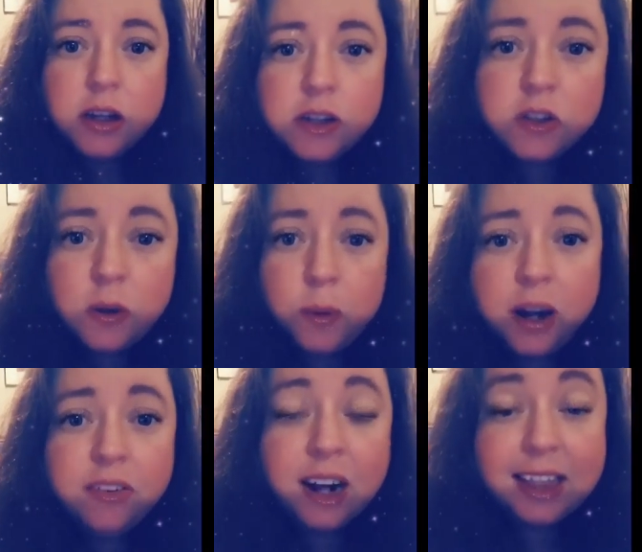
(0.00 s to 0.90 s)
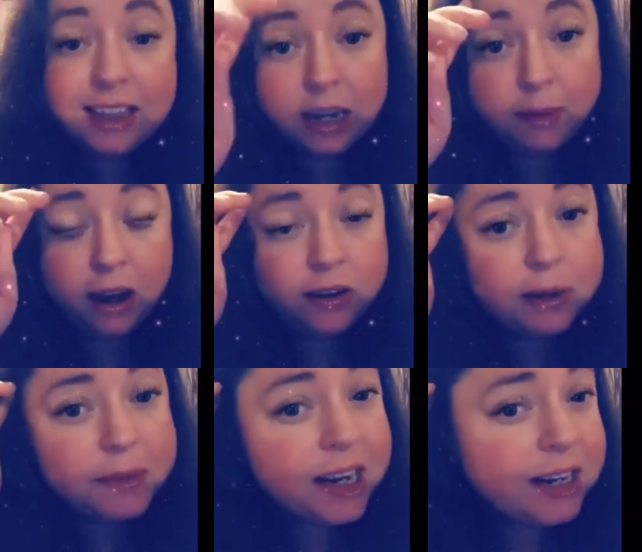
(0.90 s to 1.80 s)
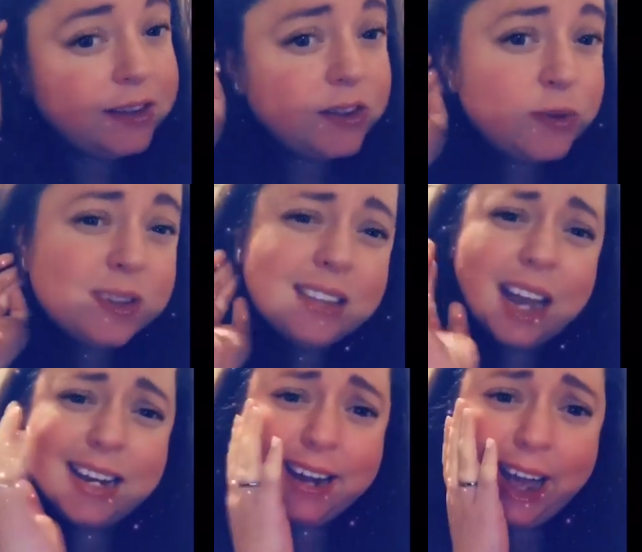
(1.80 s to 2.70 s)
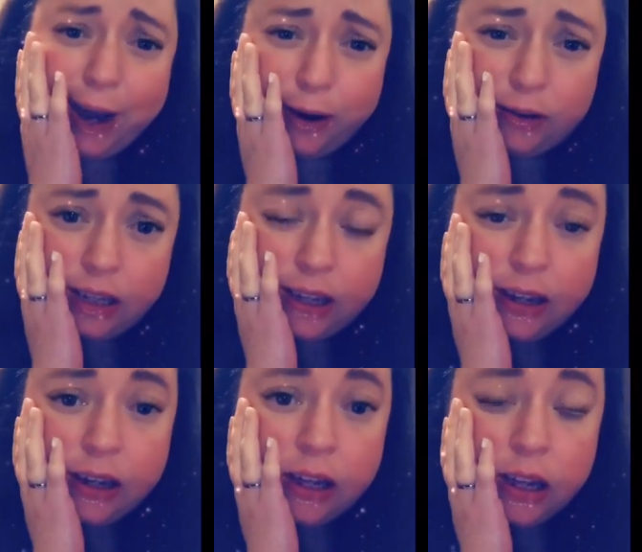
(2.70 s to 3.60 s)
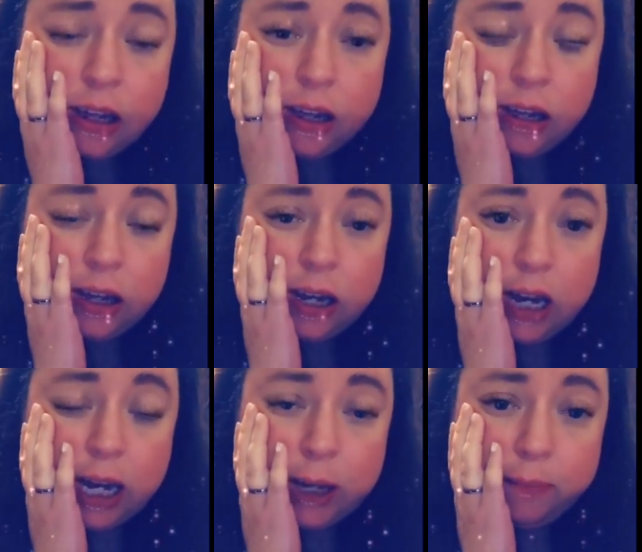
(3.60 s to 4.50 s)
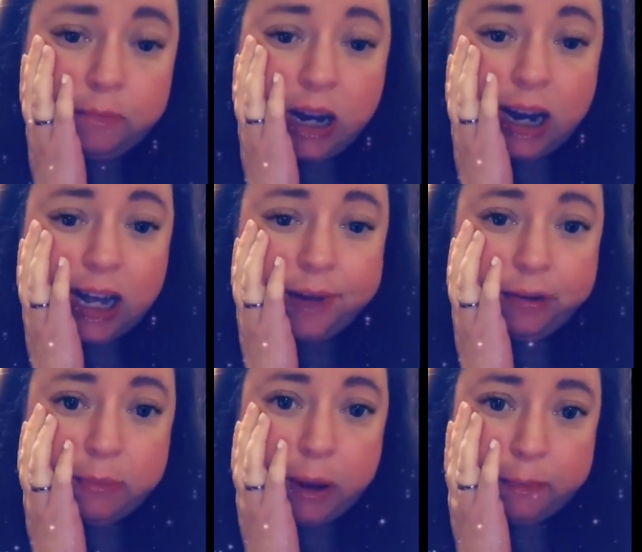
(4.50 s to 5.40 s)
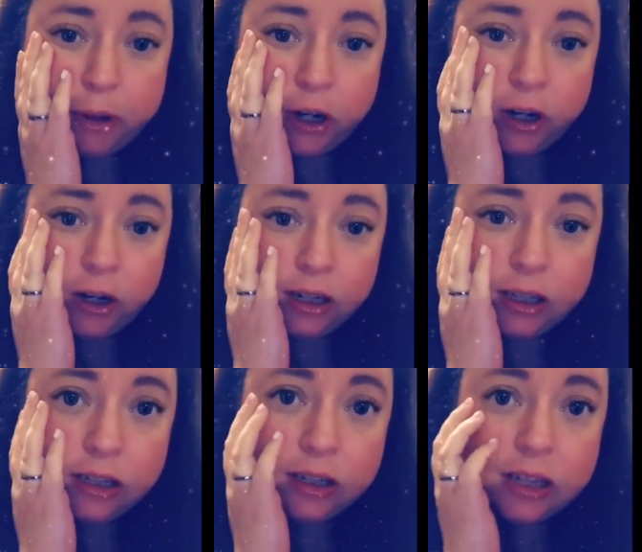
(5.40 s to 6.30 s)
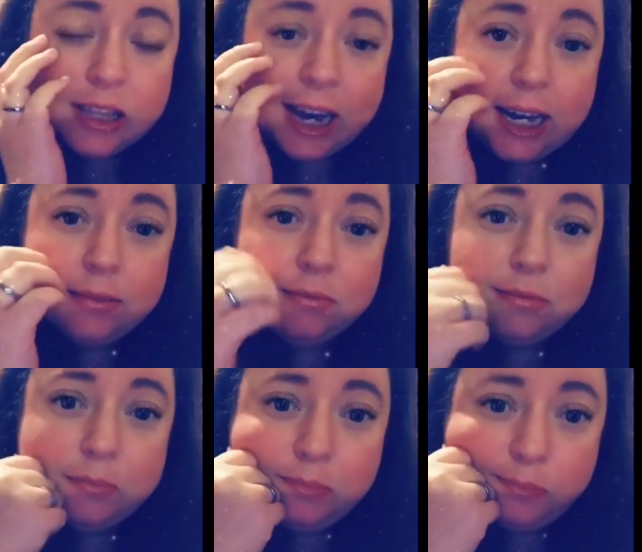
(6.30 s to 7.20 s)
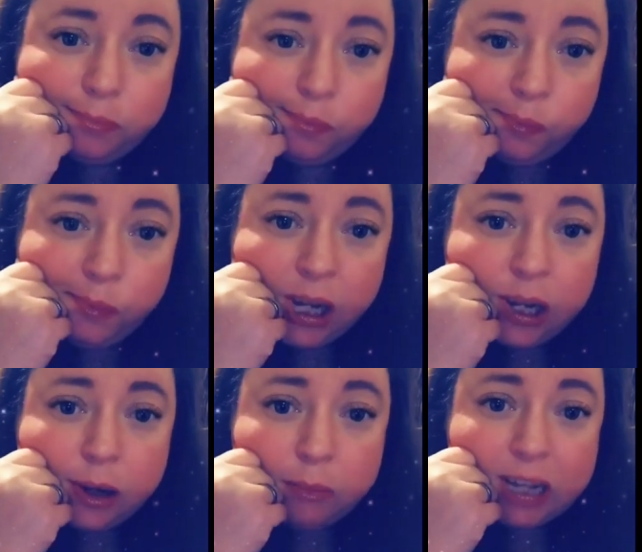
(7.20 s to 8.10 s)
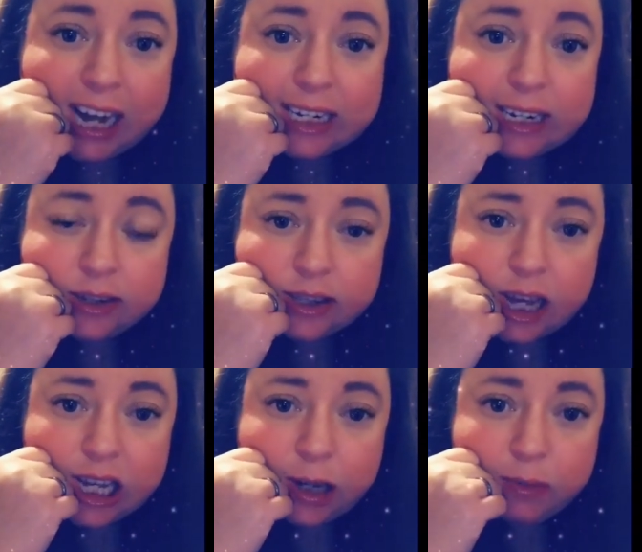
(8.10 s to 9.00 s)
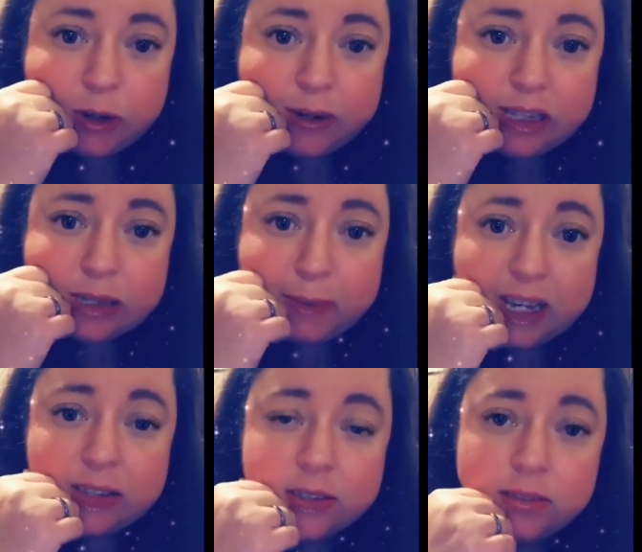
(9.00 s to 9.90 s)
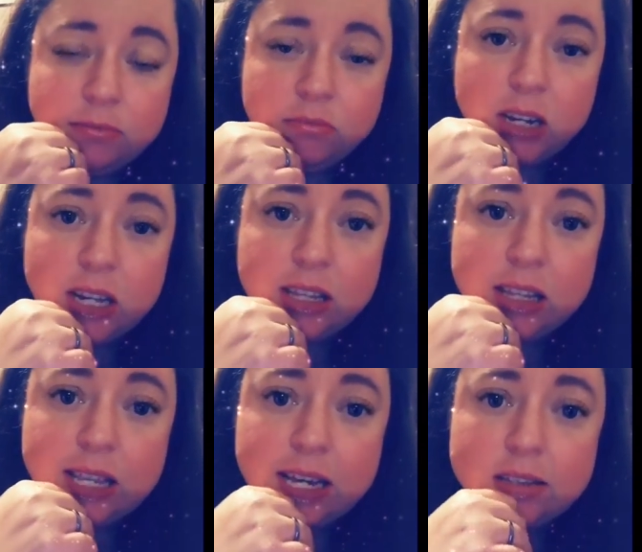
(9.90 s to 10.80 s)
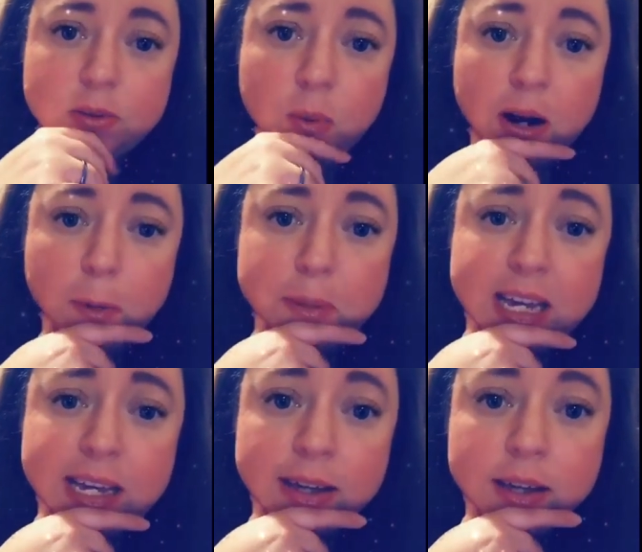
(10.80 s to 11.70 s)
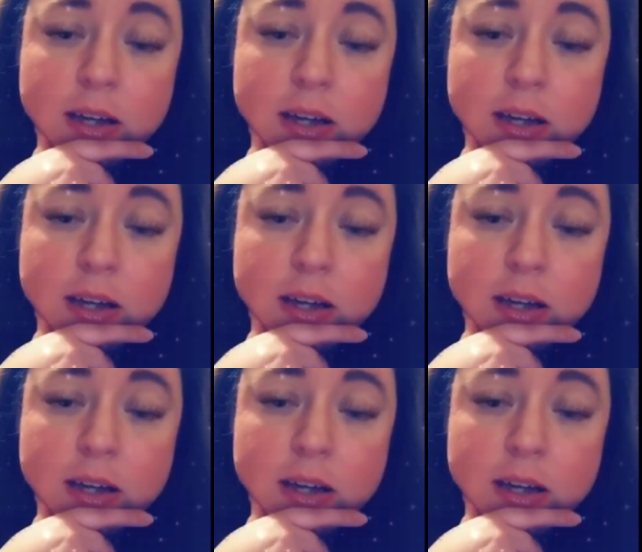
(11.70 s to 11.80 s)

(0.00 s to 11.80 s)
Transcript: So whenever I think about committing suicide now, I remember that blackness, that in-between space, and that's where I'll be.